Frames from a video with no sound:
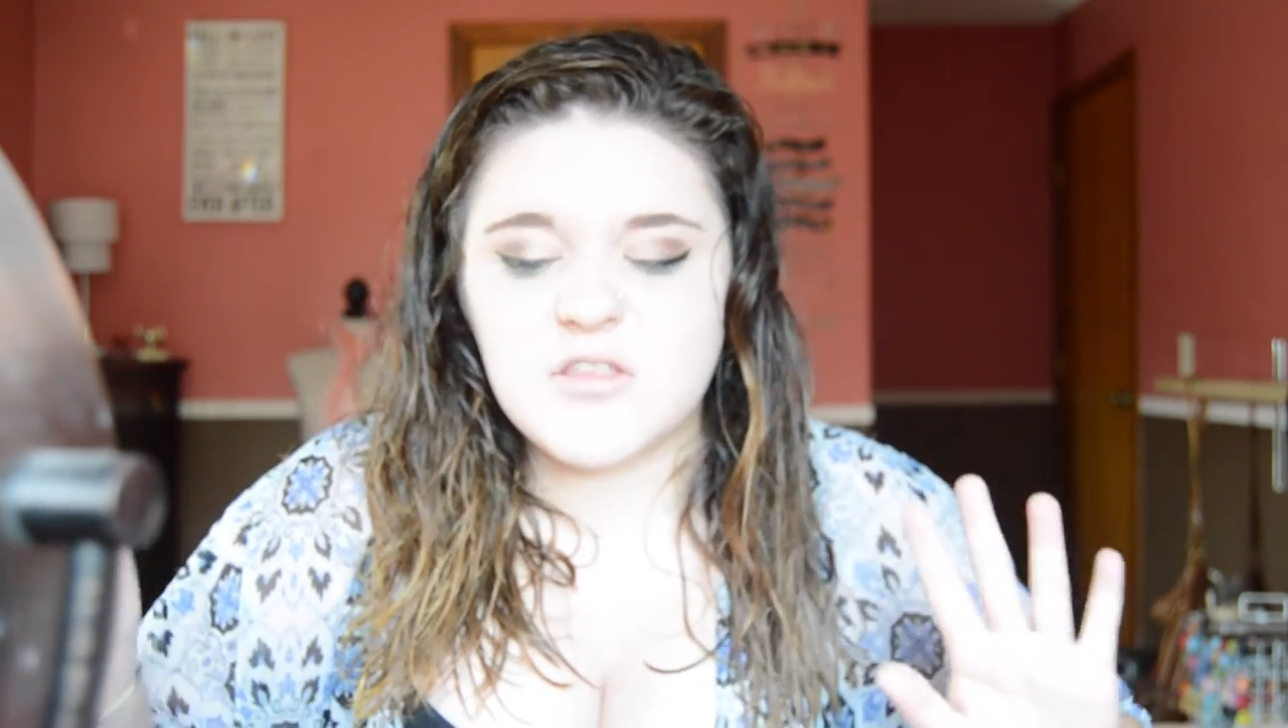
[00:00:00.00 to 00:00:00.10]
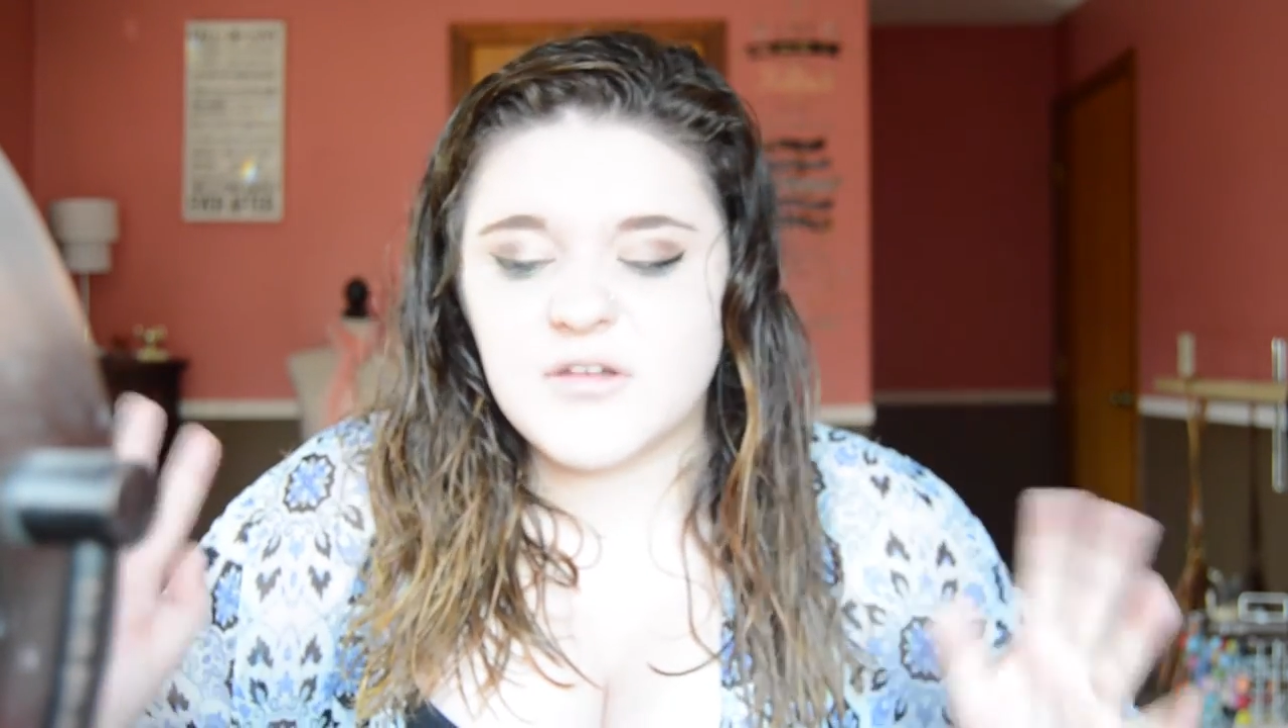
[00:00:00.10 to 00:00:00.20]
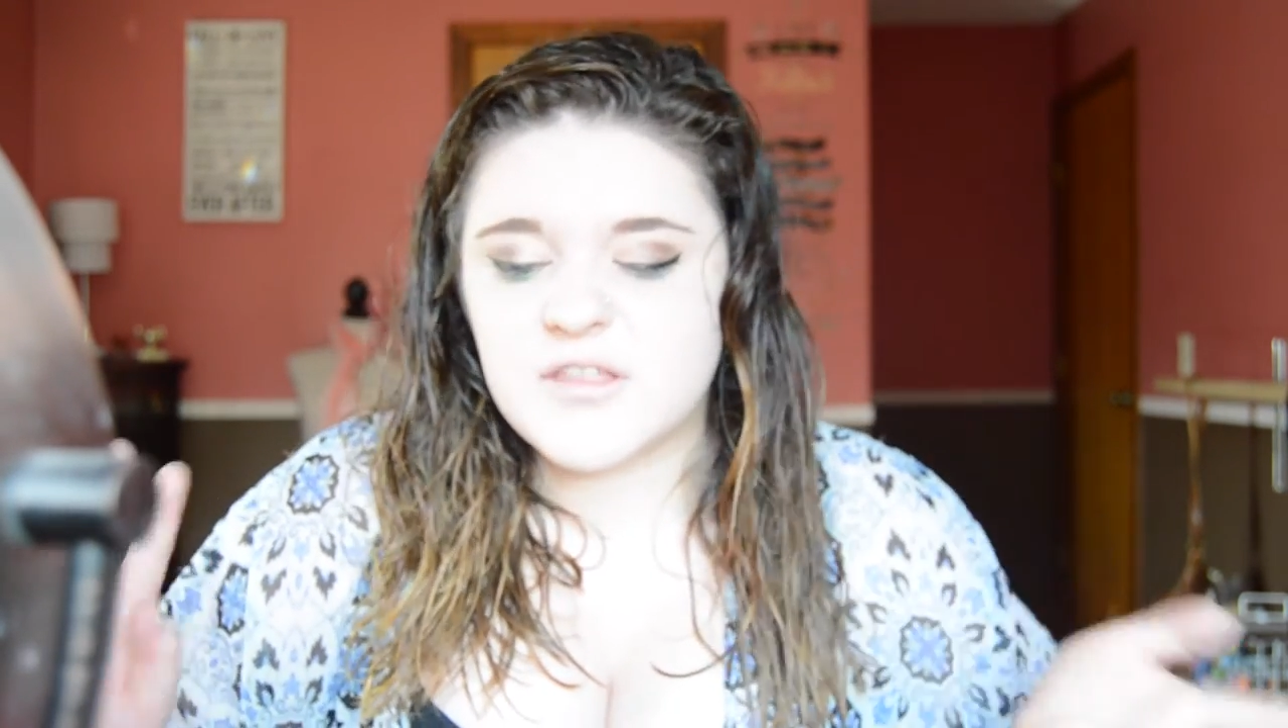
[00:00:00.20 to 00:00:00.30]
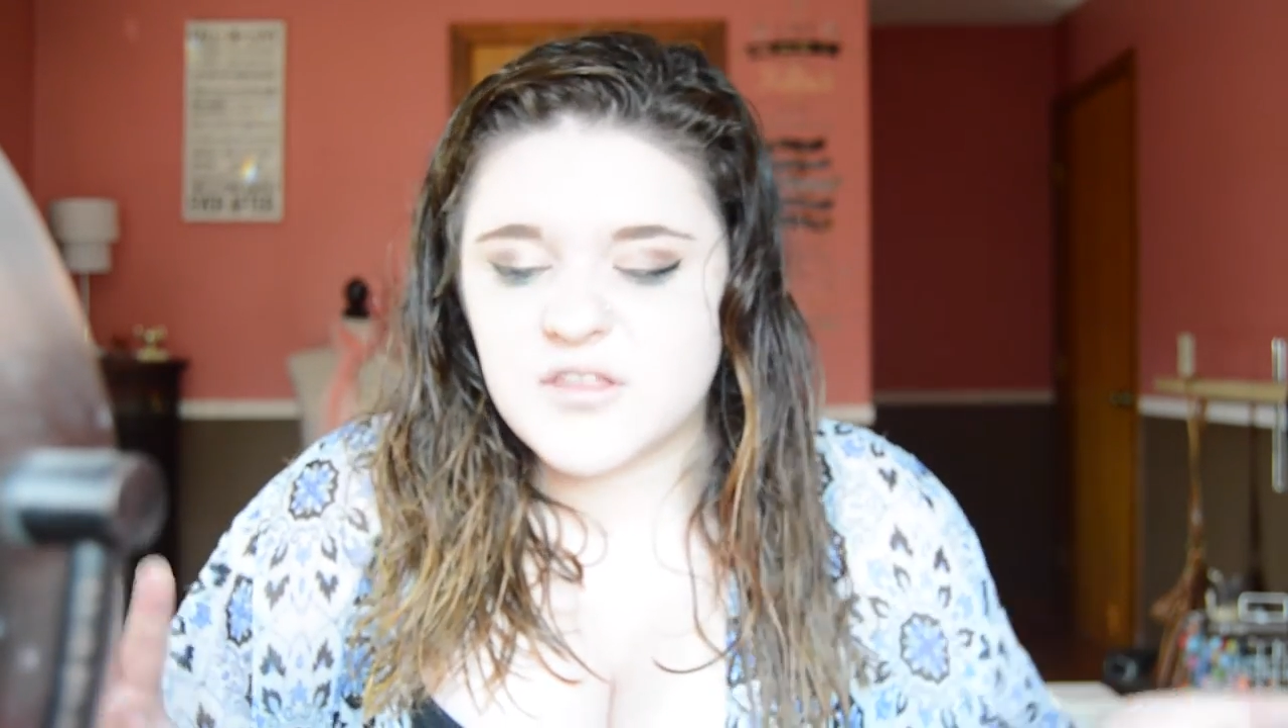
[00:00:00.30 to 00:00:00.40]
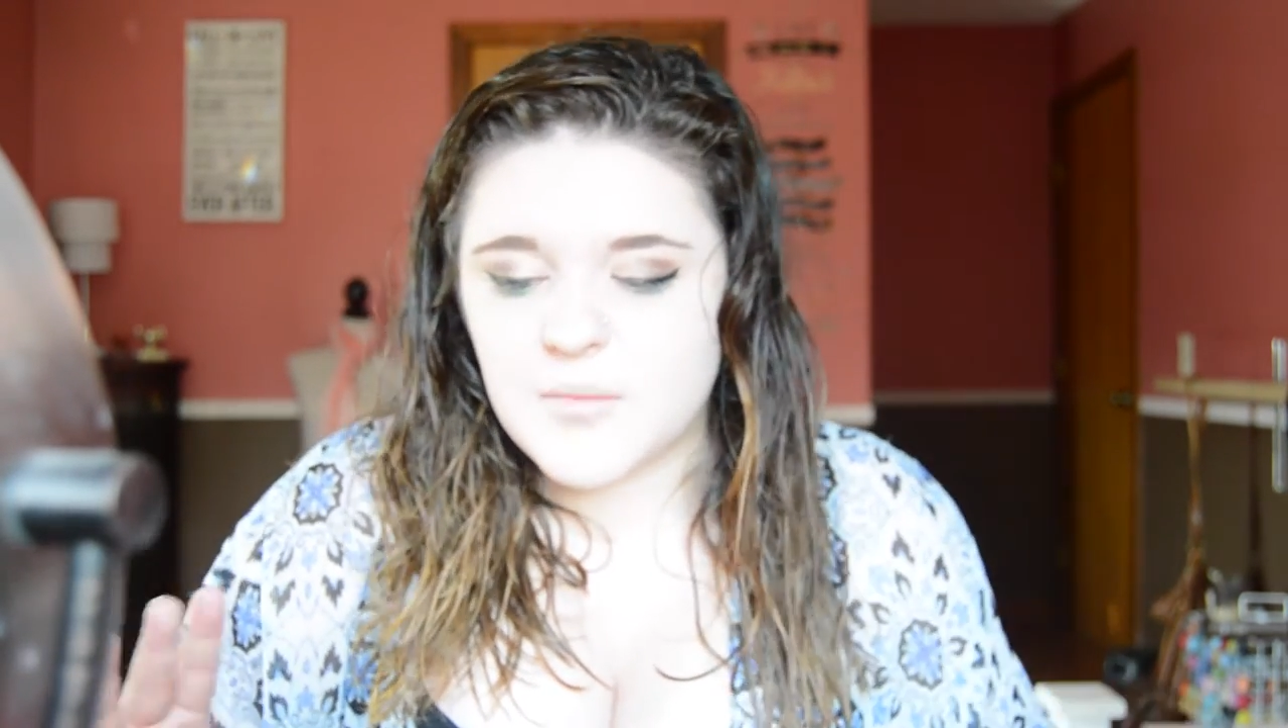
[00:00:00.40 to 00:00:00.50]
So
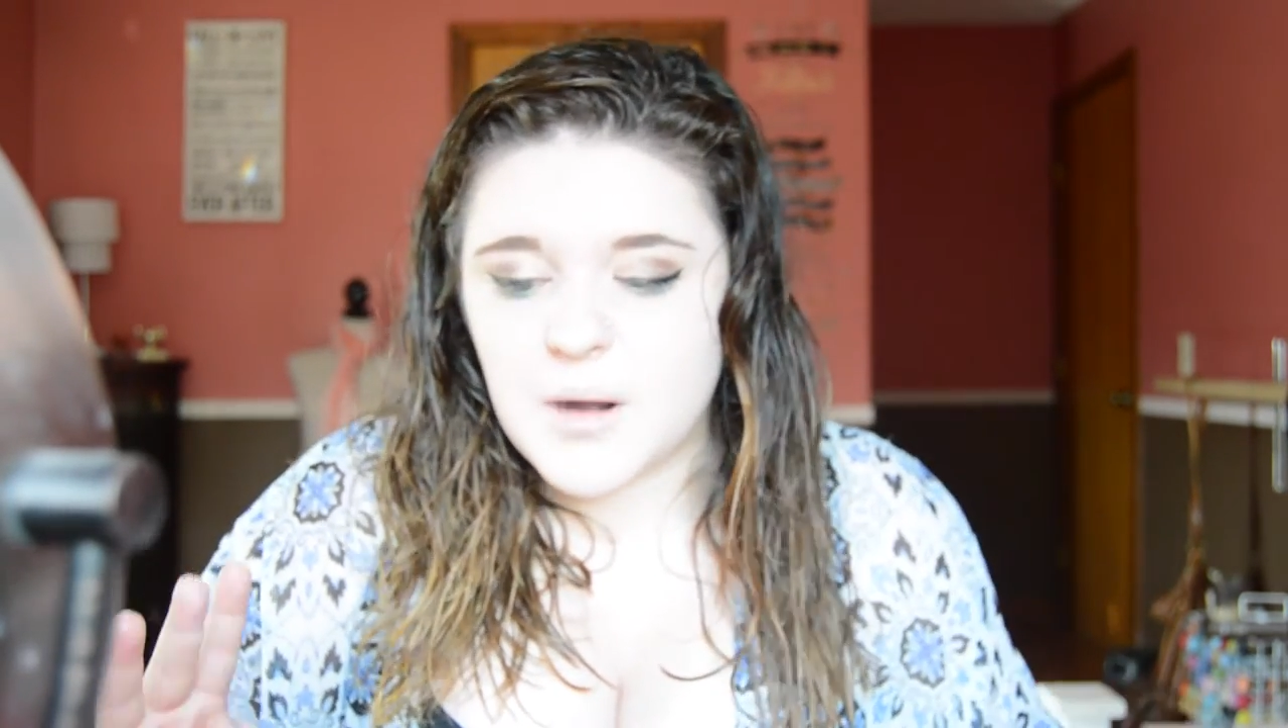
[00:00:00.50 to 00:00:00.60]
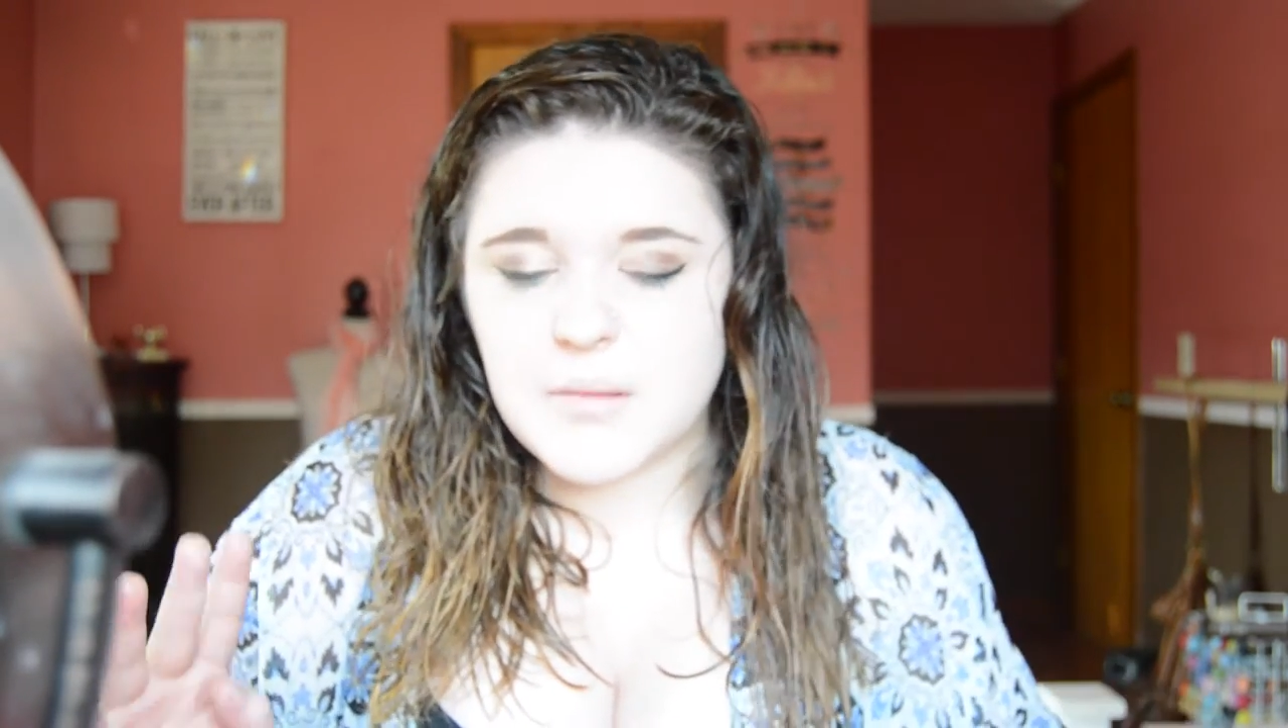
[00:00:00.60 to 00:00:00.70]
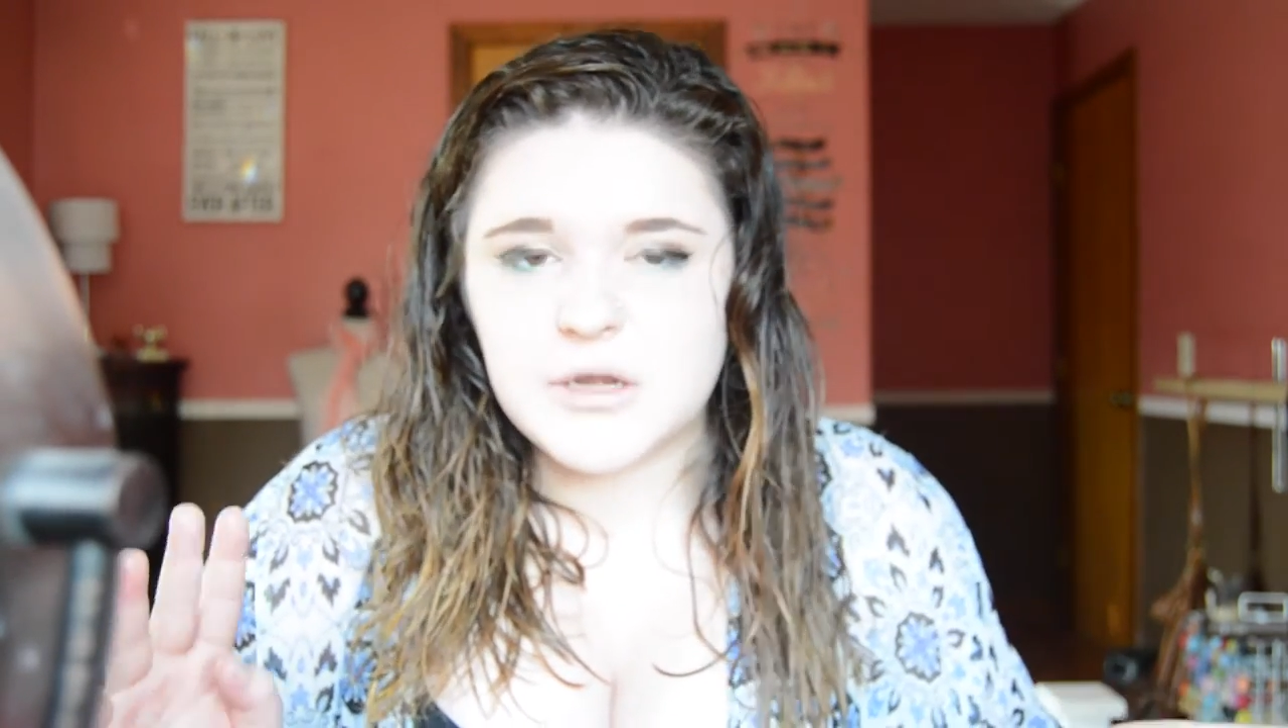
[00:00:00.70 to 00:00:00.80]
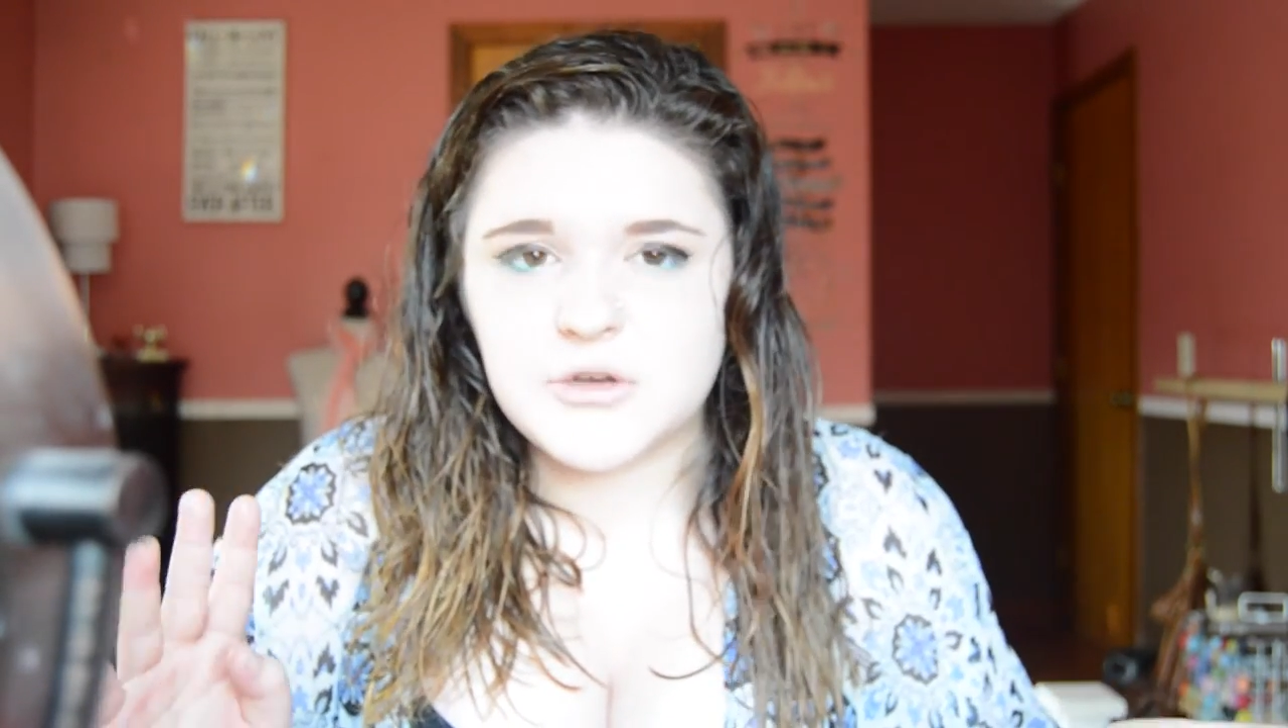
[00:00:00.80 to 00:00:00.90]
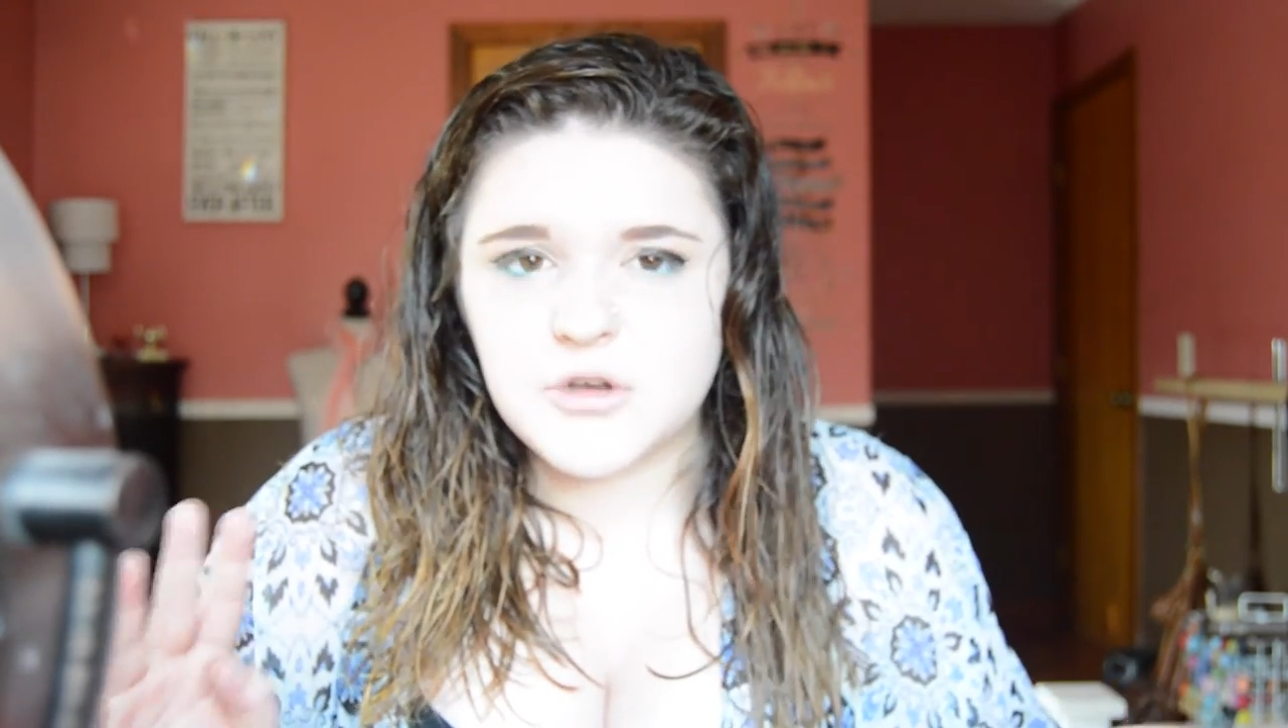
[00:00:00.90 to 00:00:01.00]
like summer I'm gonna do